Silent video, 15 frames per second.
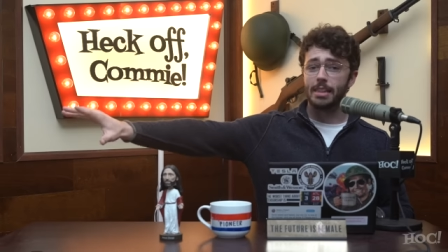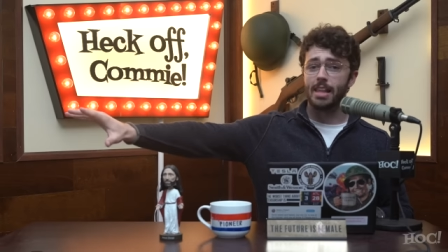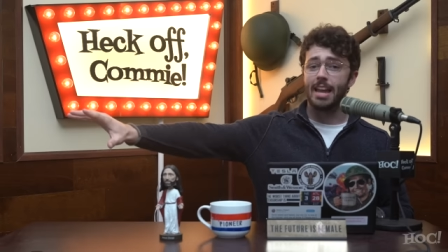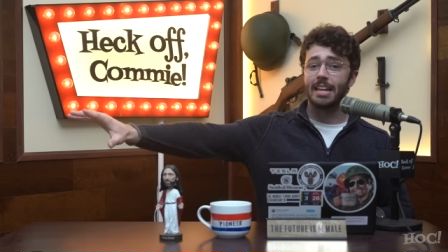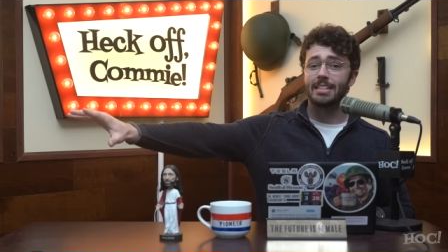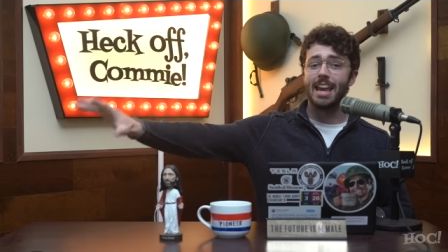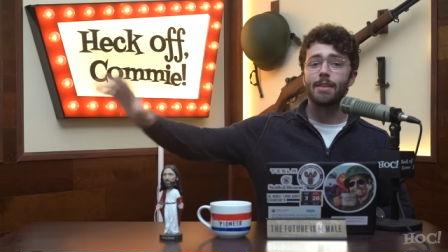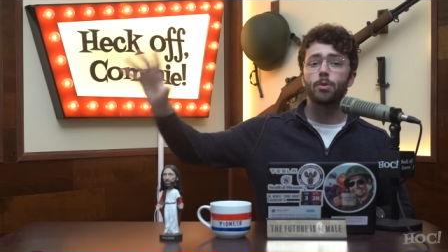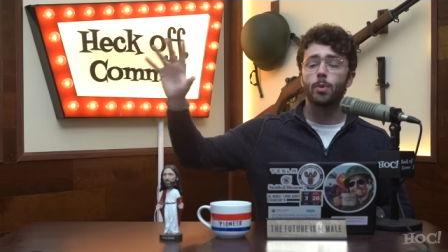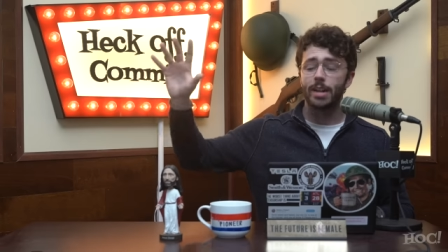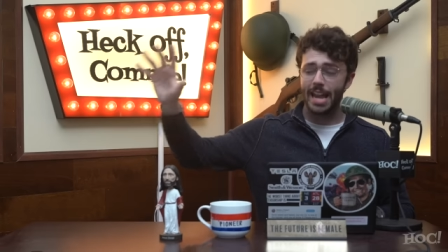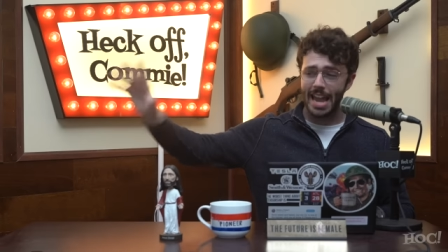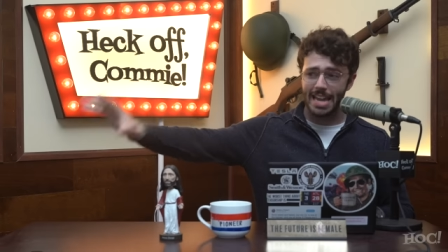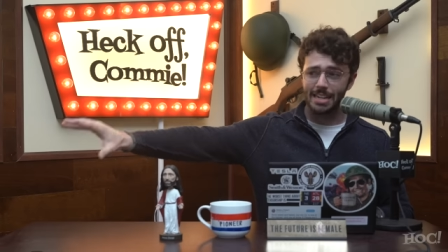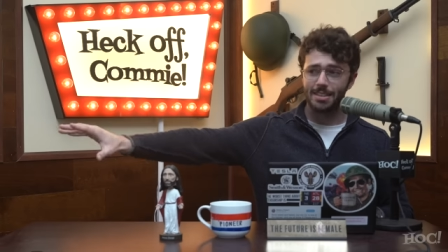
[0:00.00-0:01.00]
liked. Everyone
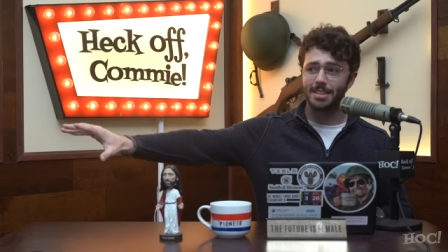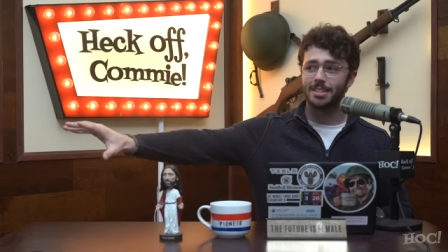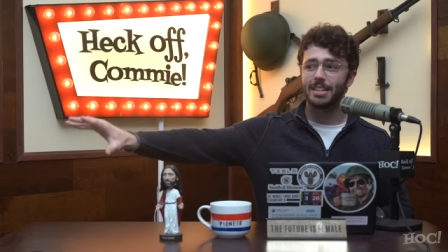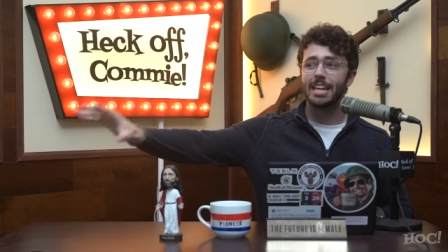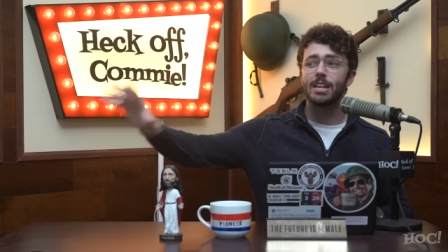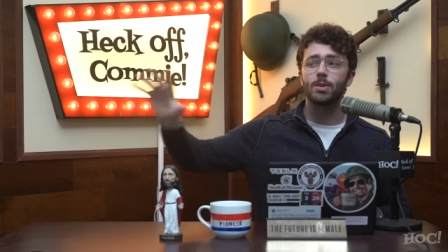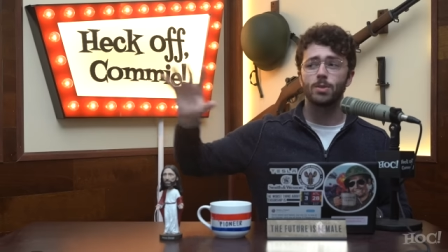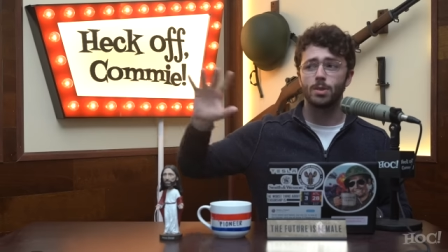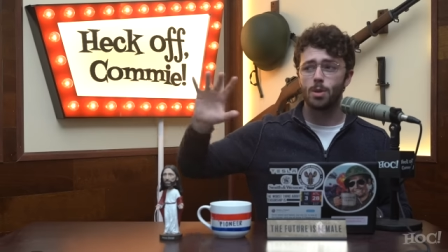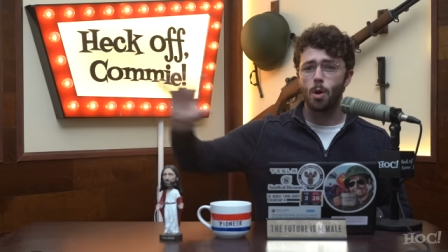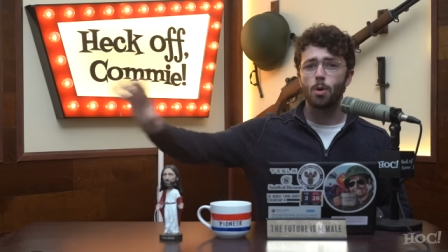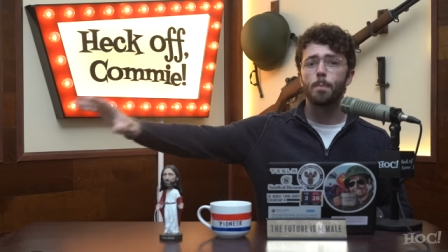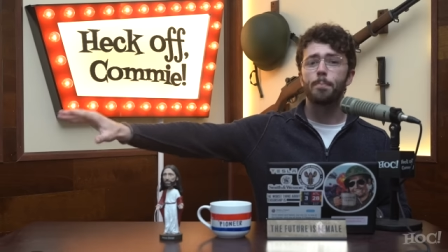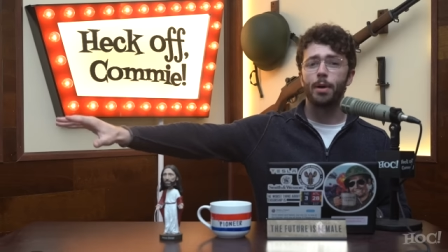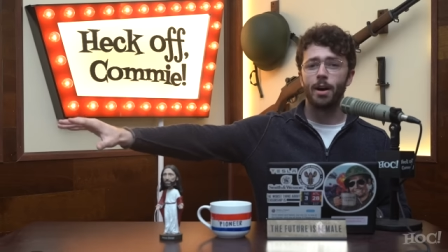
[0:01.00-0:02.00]
hated this kid. He was a
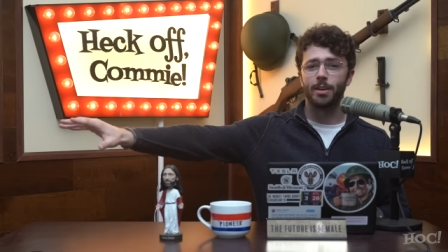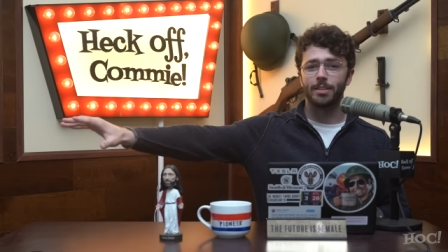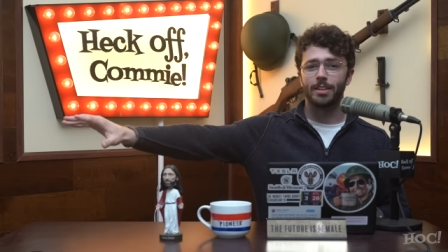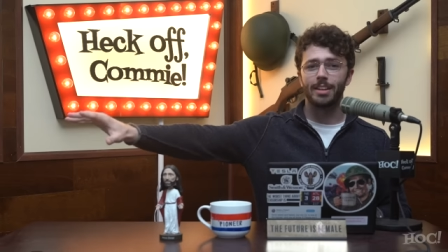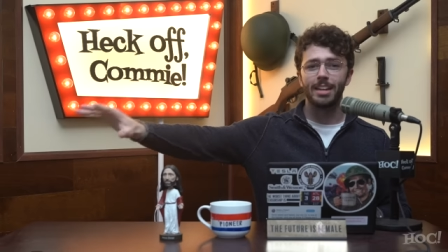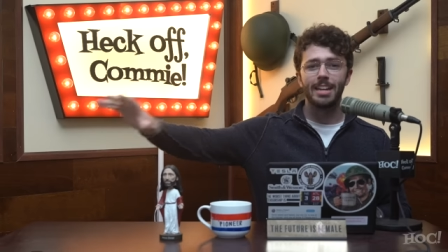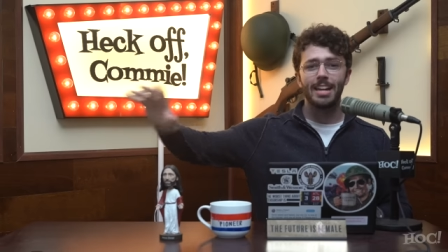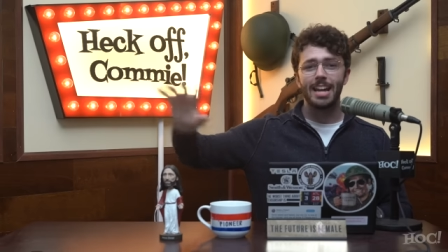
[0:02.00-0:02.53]
total punk,